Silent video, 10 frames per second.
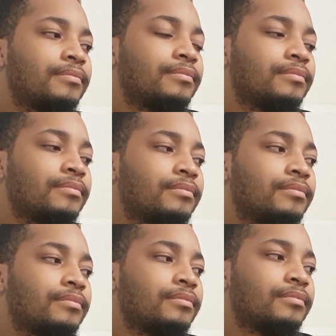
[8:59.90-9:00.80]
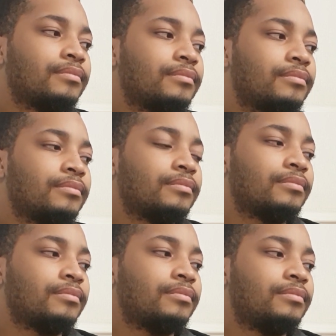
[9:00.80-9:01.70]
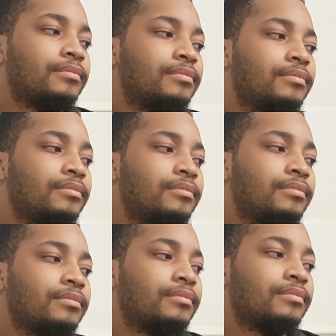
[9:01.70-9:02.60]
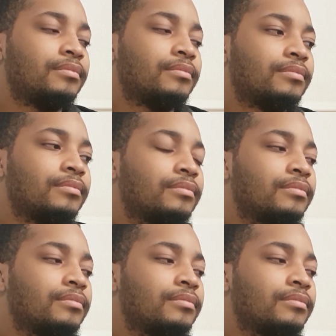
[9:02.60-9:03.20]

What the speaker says: [no speech]